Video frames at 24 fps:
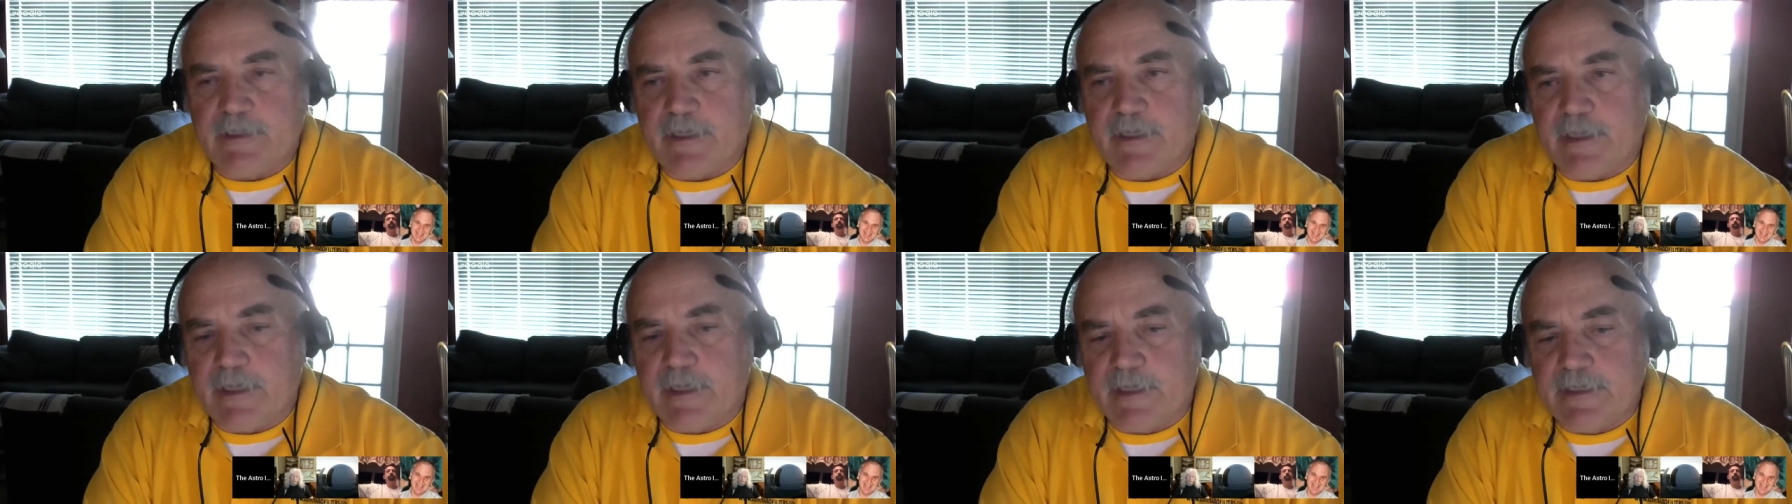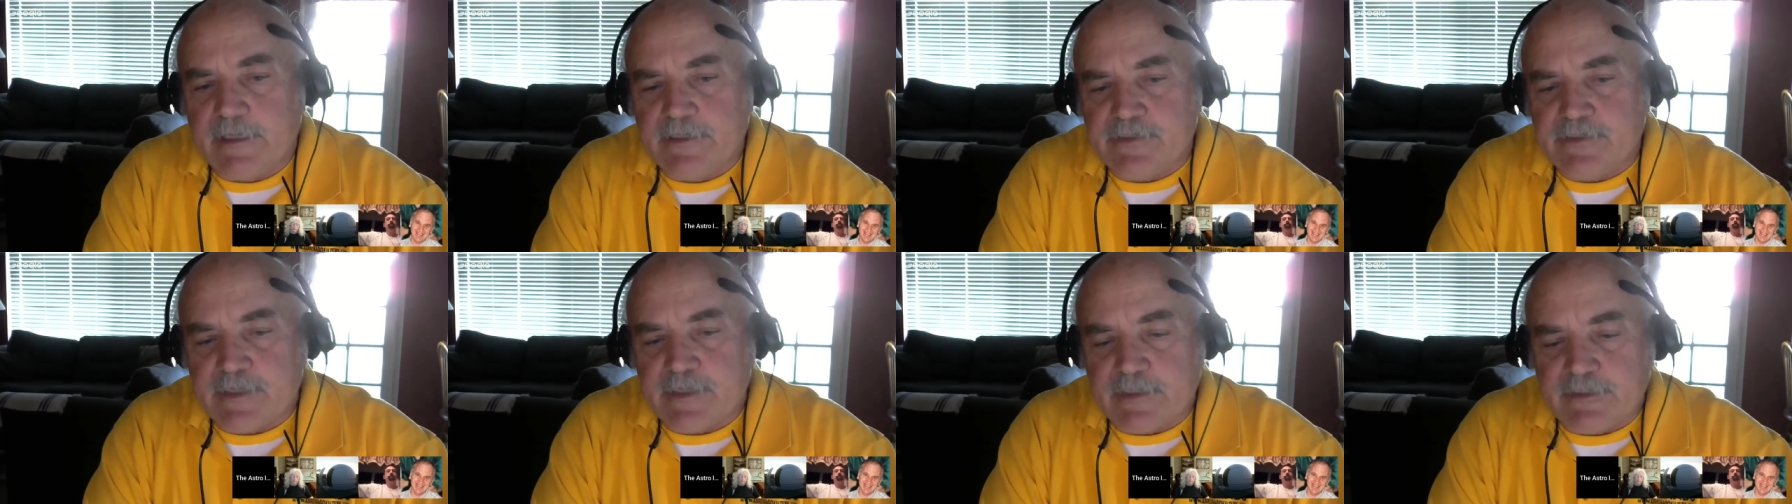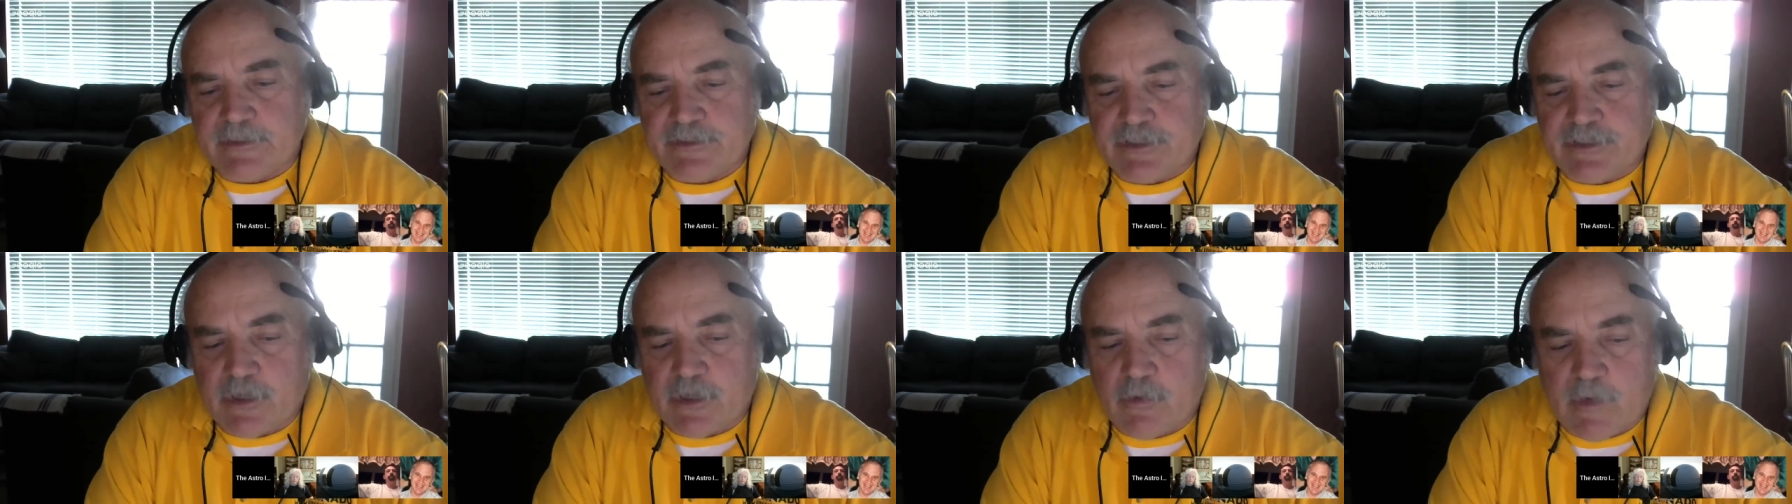and he's going to
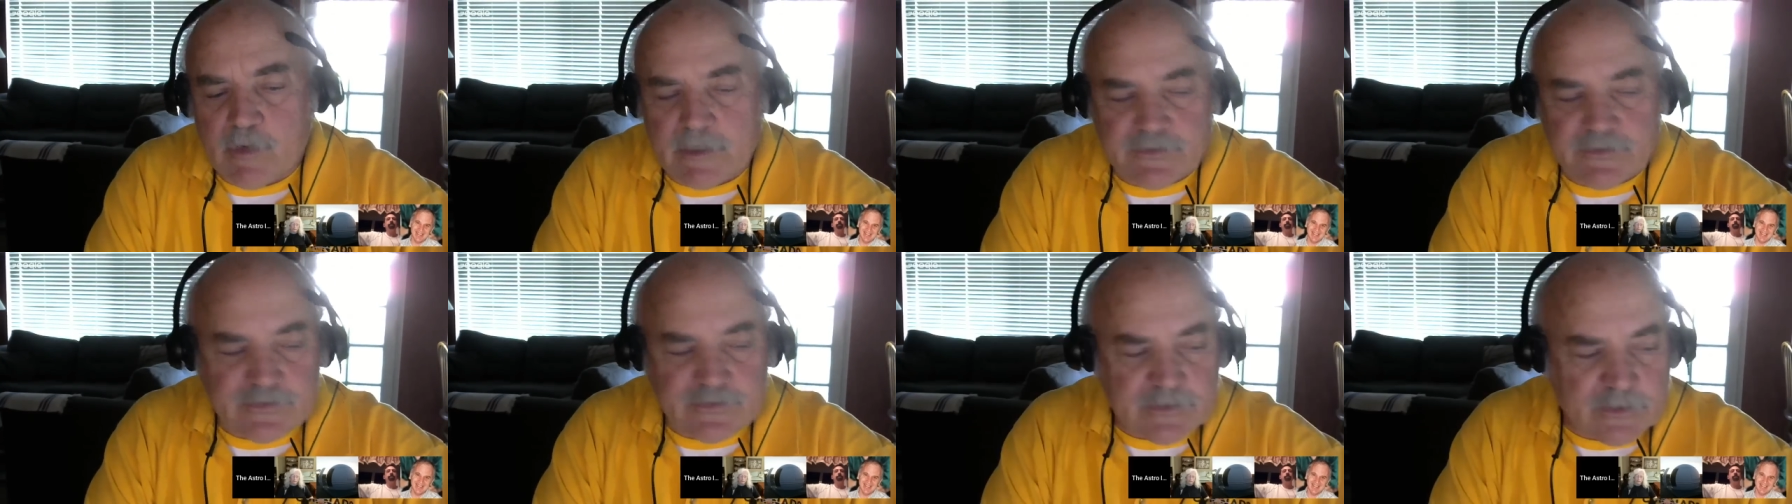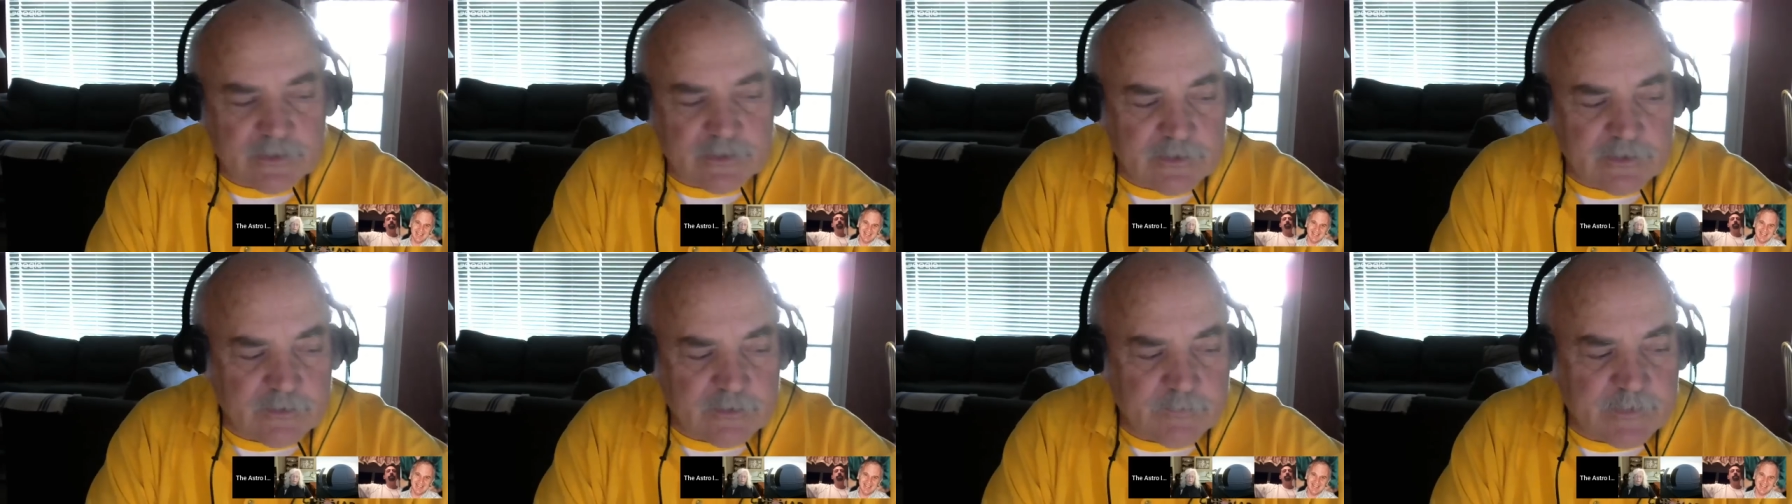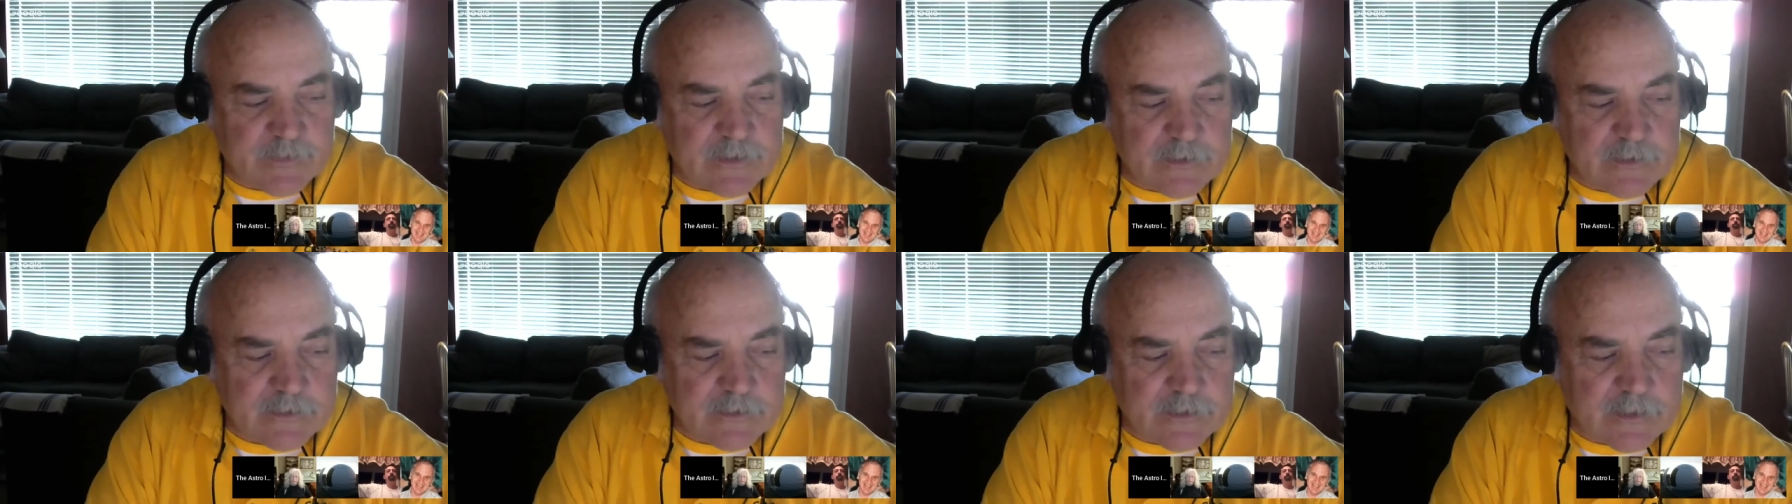show us a little
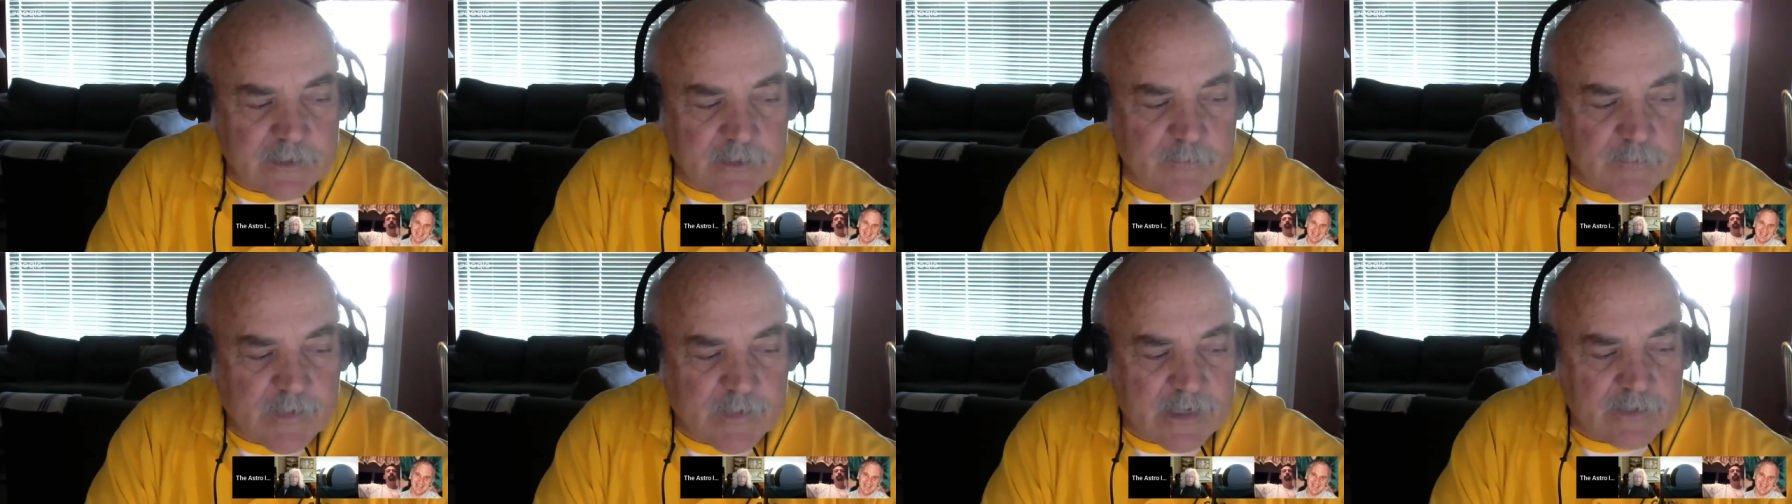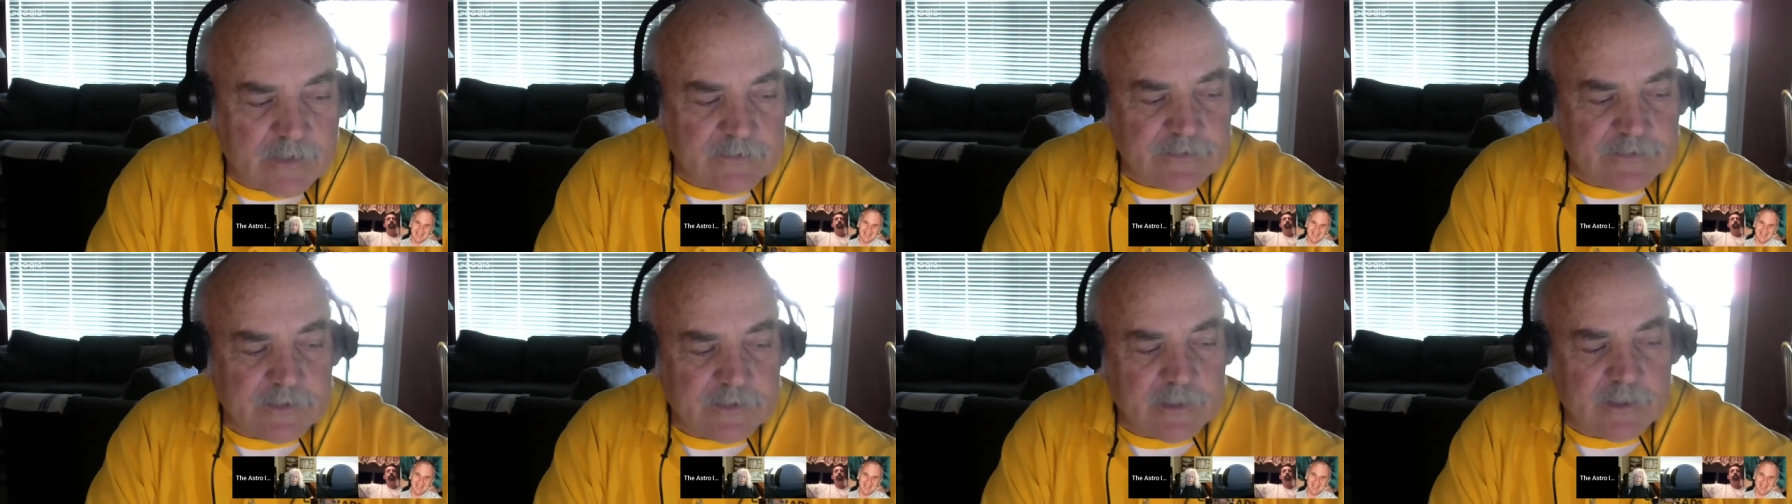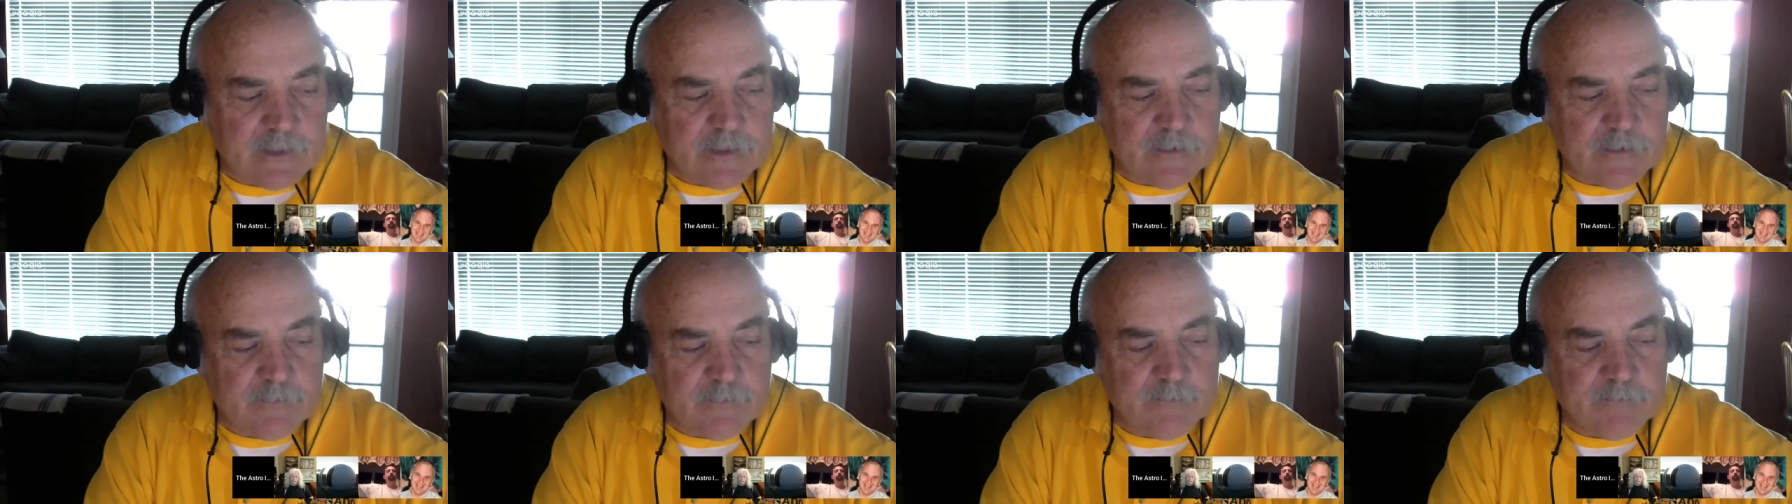bit about
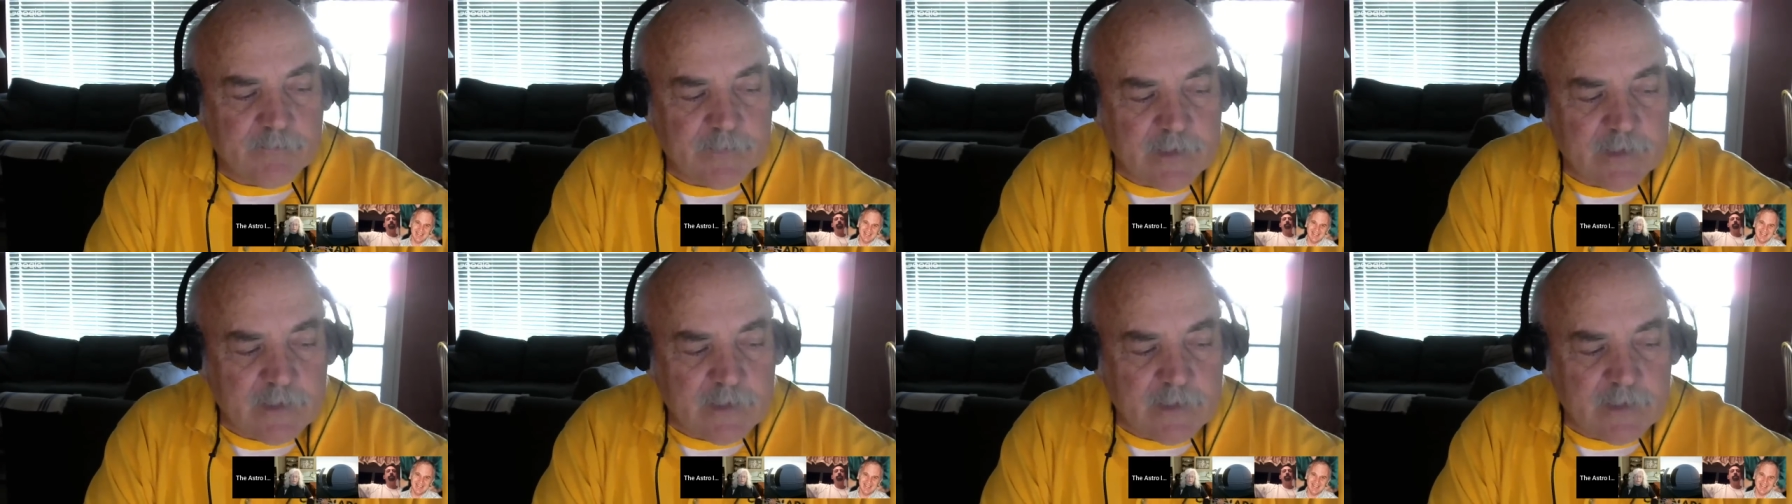um,